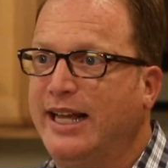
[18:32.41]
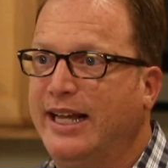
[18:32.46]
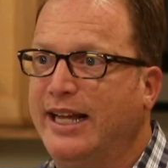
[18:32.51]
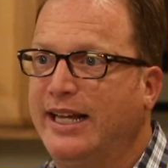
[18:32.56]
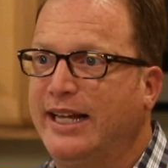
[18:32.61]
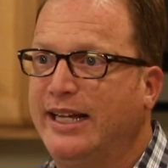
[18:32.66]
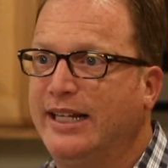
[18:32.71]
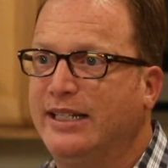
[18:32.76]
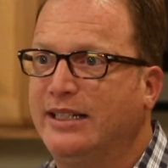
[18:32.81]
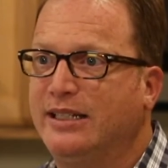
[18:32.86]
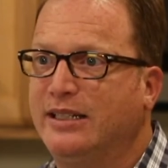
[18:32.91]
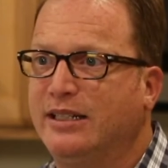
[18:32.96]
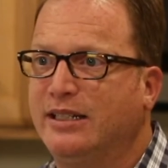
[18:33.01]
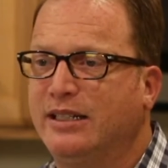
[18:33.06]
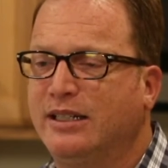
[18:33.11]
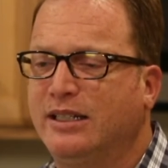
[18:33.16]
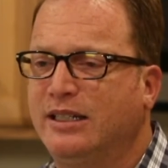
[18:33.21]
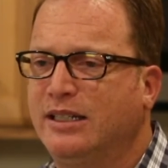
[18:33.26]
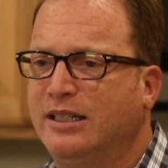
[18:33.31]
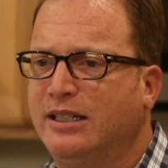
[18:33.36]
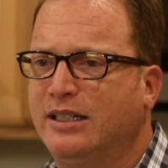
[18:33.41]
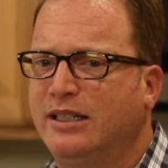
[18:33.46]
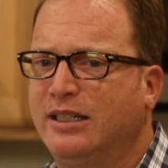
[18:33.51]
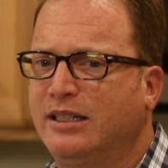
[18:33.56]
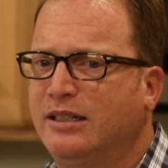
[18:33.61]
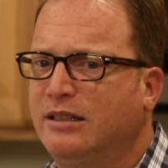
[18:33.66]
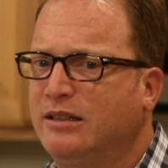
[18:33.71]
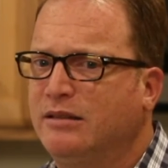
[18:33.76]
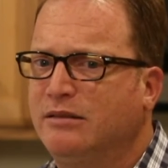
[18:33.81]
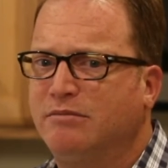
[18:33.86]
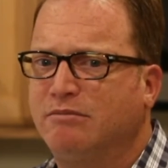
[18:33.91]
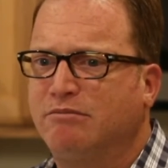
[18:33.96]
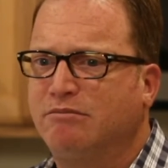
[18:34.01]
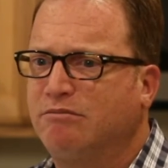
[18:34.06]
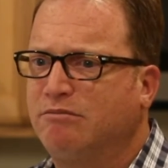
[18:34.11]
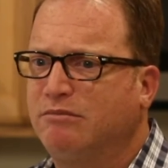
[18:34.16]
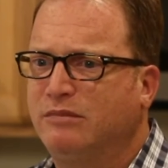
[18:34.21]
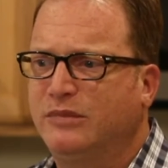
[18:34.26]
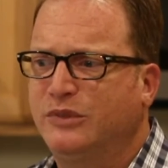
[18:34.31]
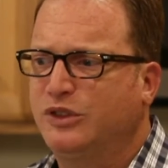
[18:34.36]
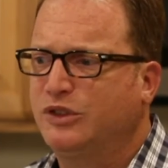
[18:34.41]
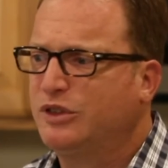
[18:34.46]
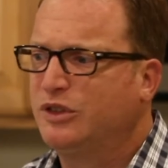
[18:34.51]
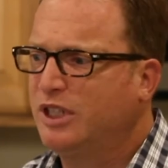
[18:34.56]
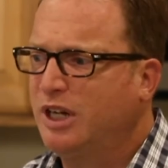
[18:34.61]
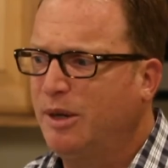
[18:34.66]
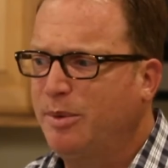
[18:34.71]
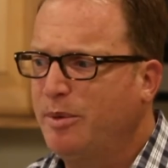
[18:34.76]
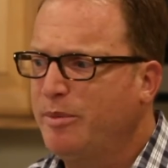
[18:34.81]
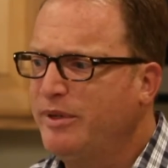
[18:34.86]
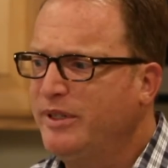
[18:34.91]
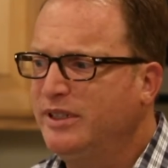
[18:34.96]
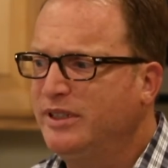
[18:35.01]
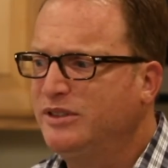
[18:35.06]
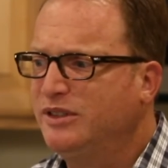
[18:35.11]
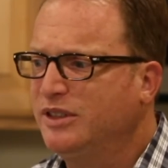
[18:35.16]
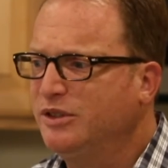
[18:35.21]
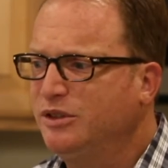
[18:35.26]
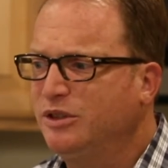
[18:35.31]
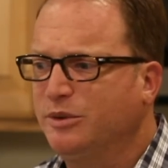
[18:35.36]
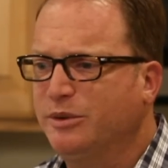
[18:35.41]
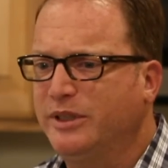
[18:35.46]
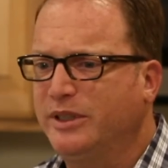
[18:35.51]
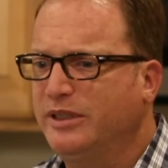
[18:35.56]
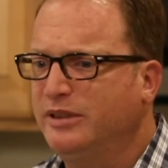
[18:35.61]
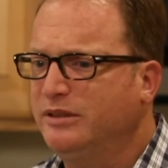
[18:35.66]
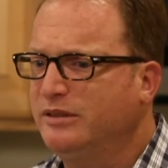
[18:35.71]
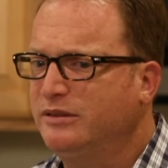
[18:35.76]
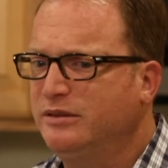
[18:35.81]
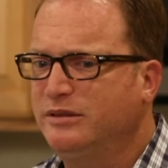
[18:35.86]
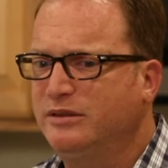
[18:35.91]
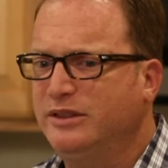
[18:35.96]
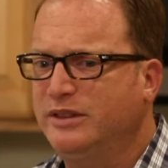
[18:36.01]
And just a couple minutes into it,